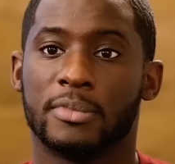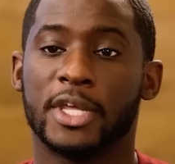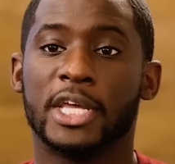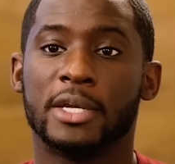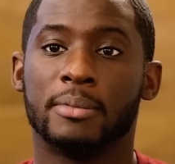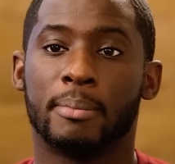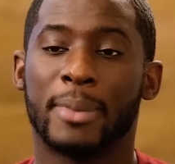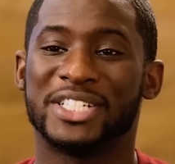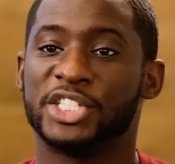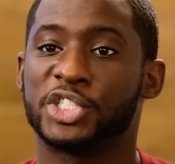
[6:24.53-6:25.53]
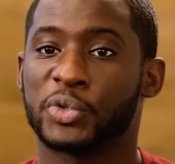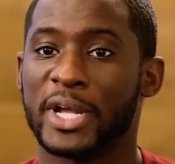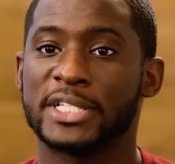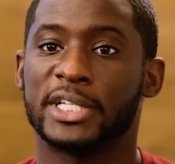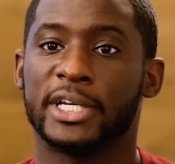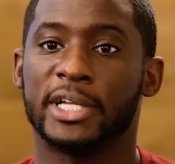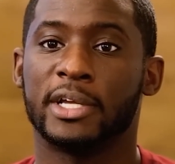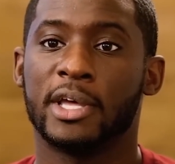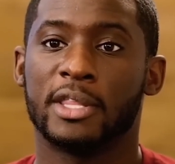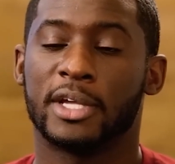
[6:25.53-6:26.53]
Then, by just
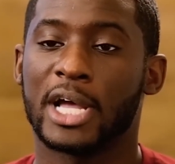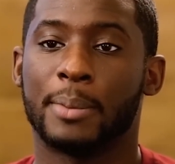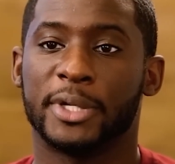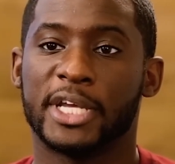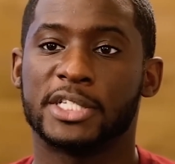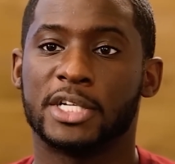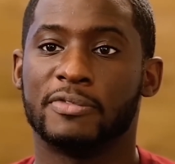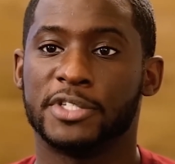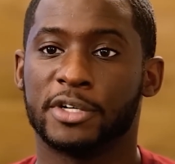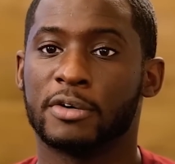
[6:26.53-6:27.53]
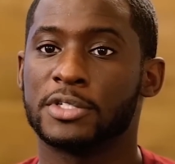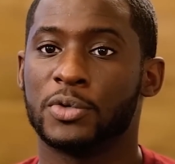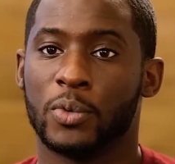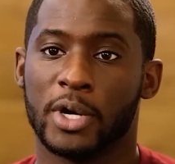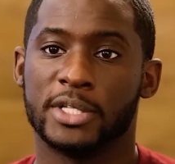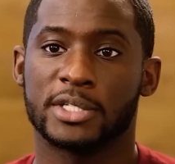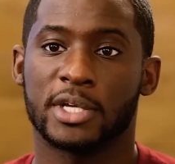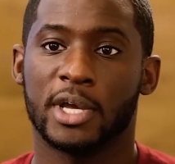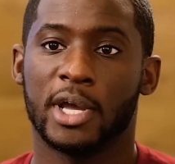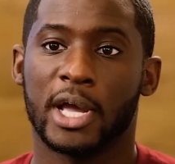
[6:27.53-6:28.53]
translating the combination of zeros and
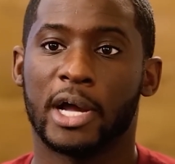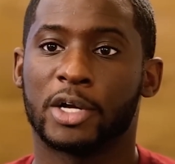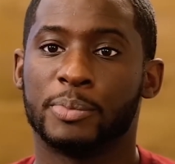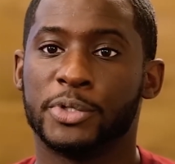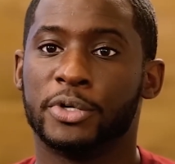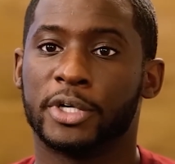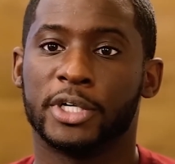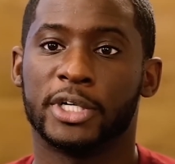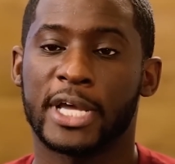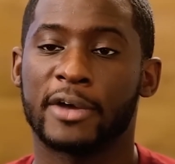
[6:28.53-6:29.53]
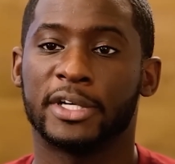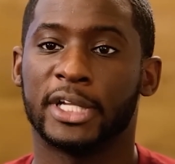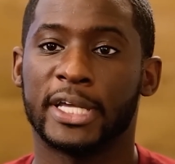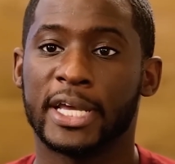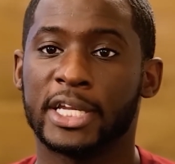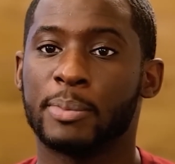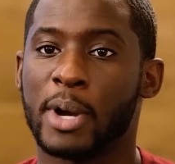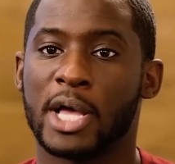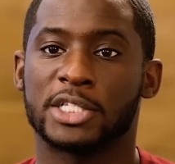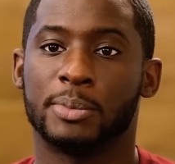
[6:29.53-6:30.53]
ones, a computer could calculate any
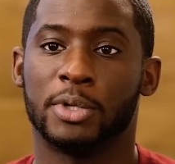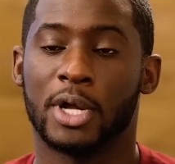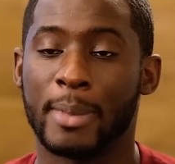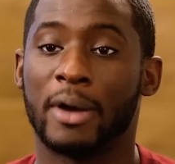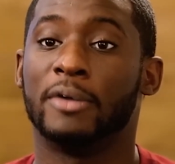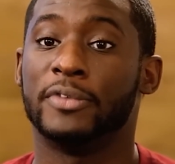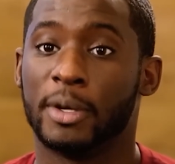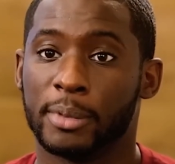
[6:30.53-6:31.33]
possible amount of